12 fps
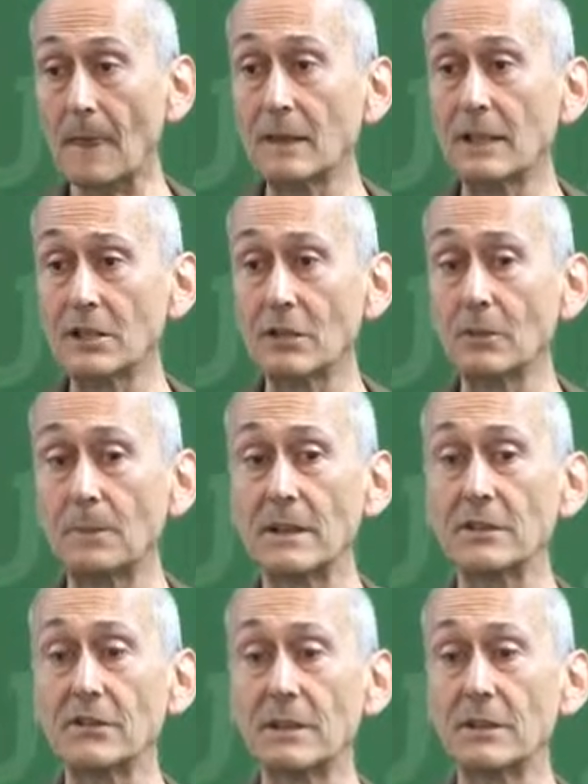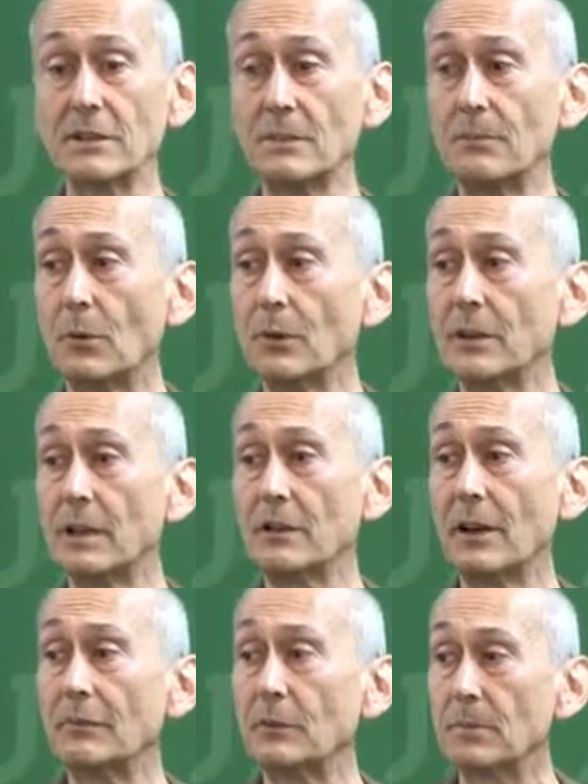digital preservation is important, and you
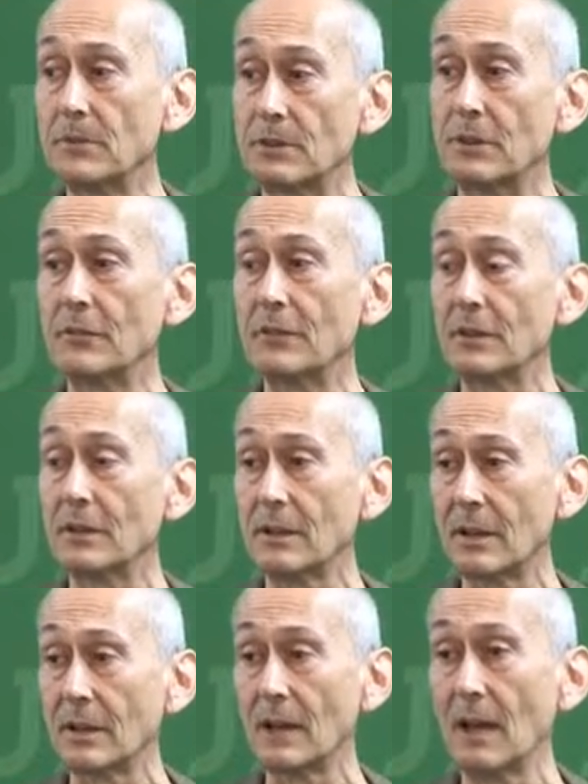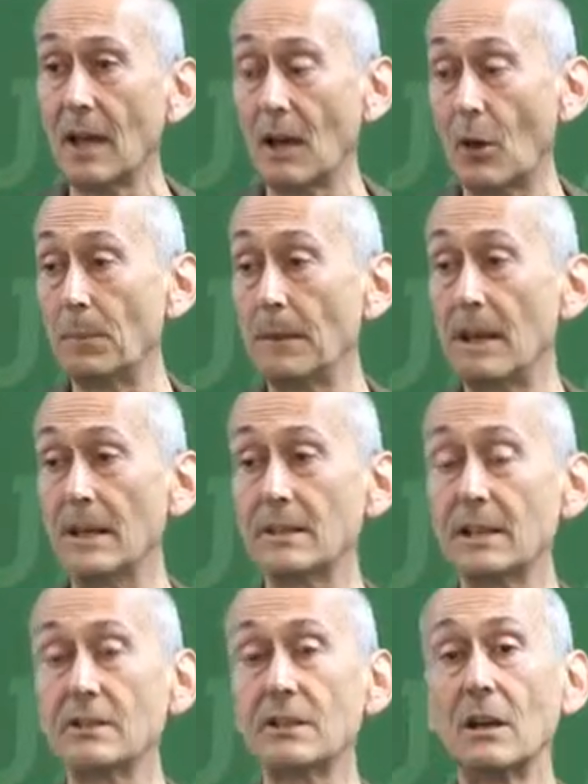have to preserve the open
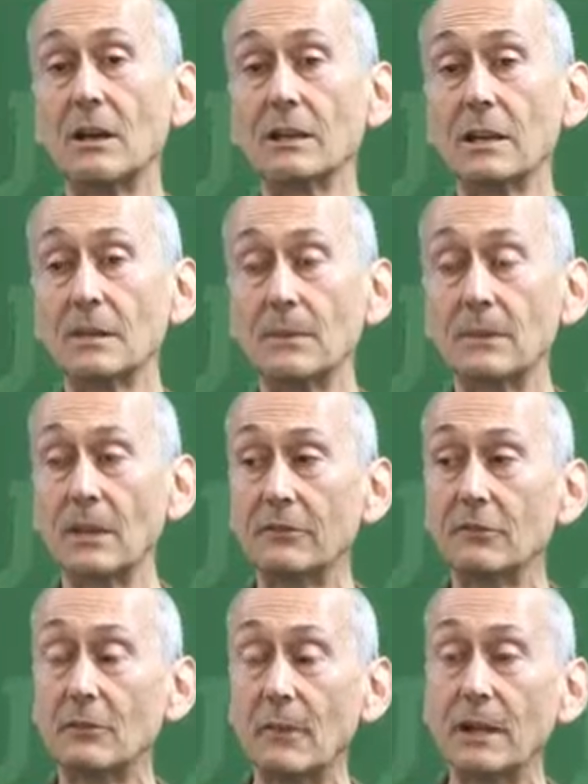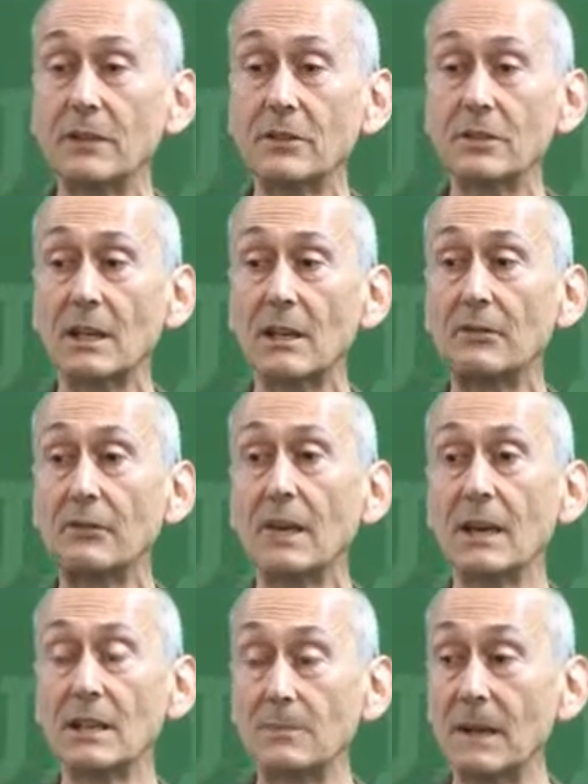access contents, but you have to remind yourself,
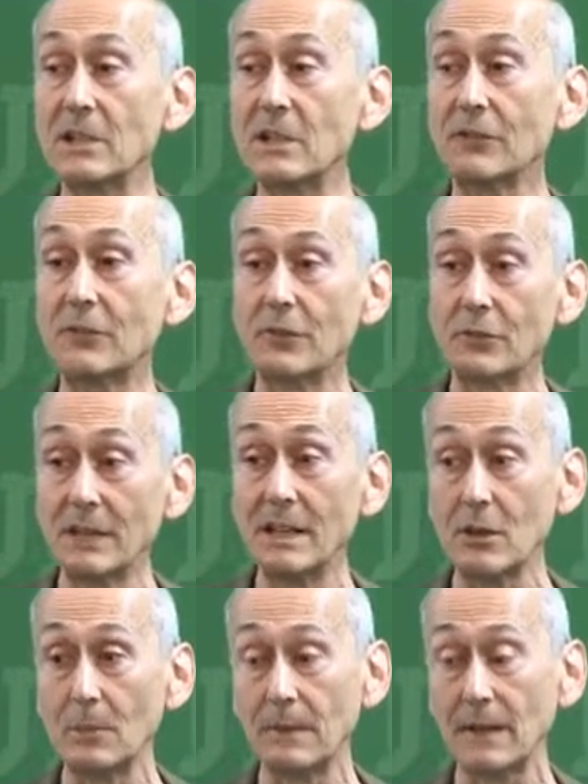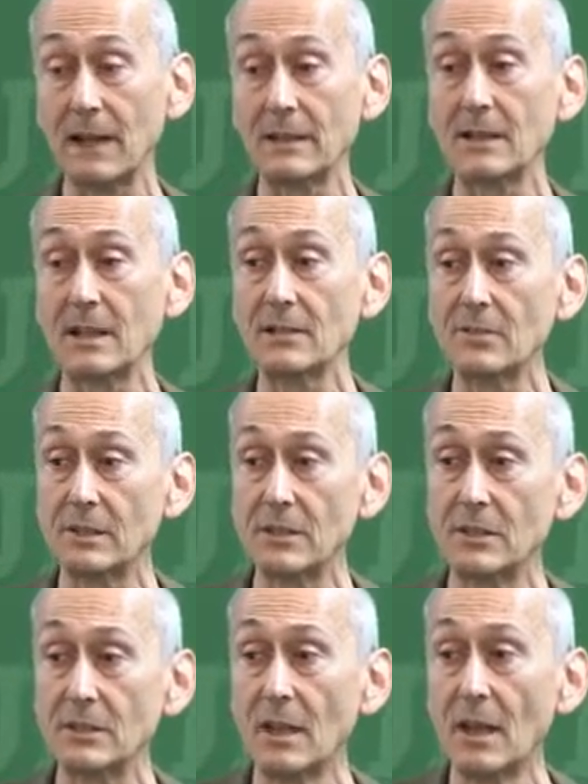especially for green open access, which
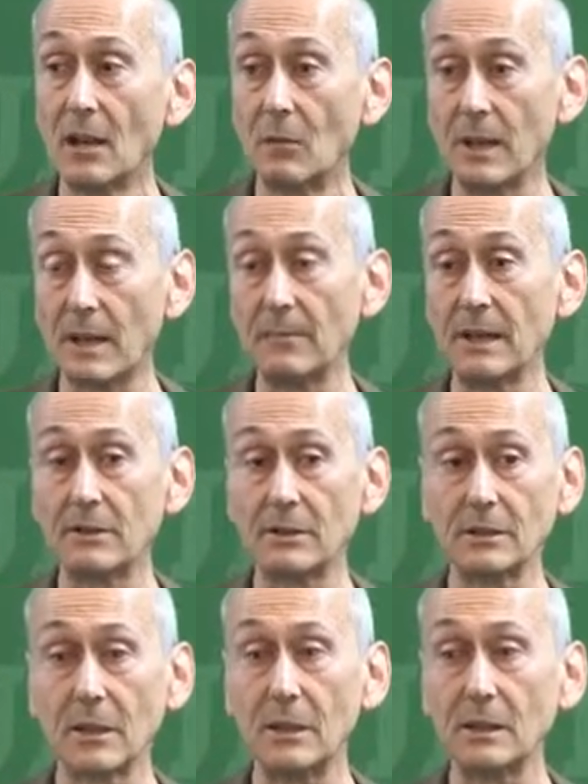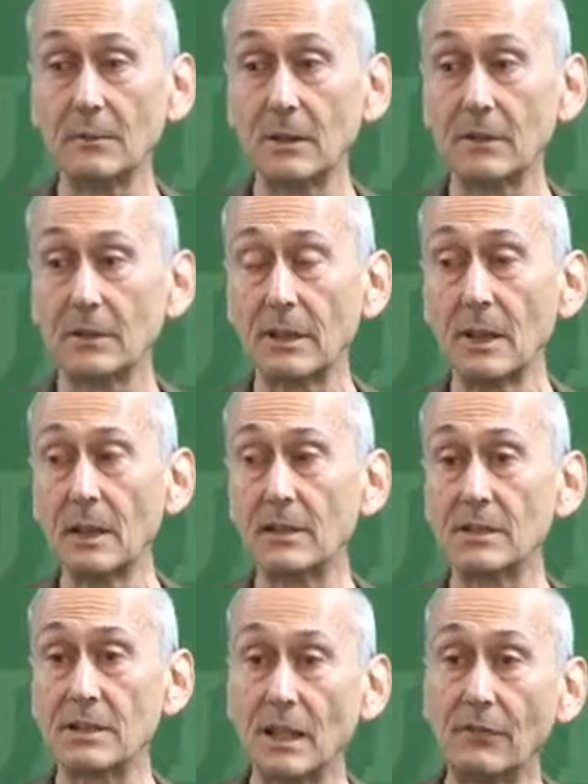is what I'm here to talk about, the
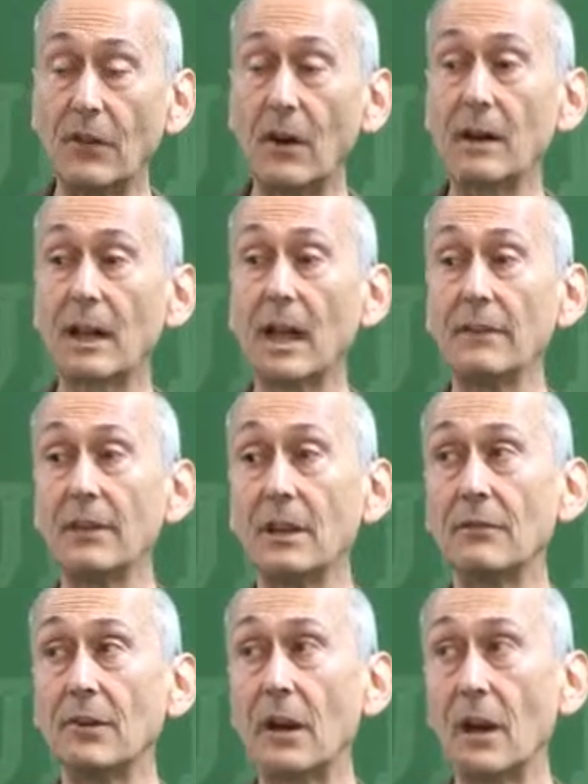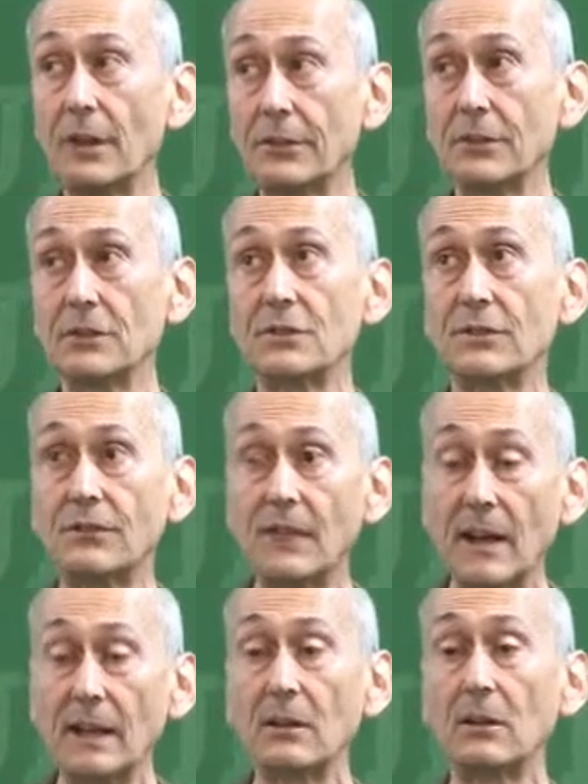self-archiving of authors'
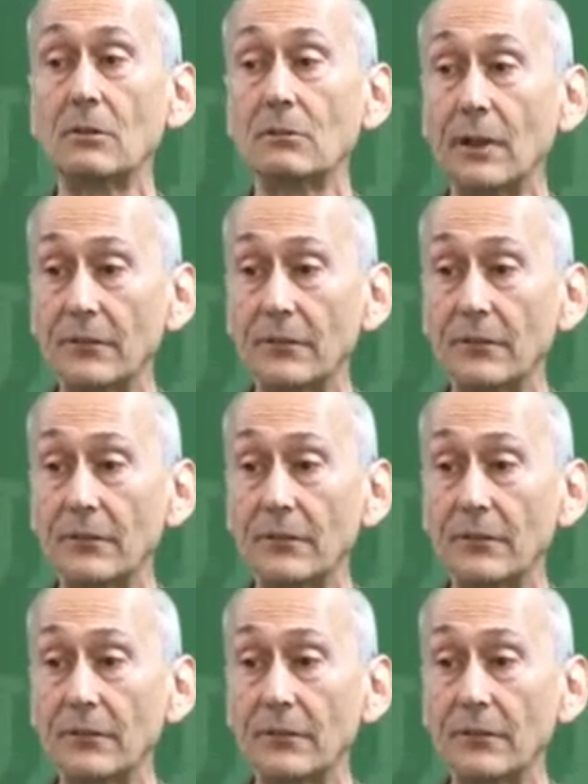final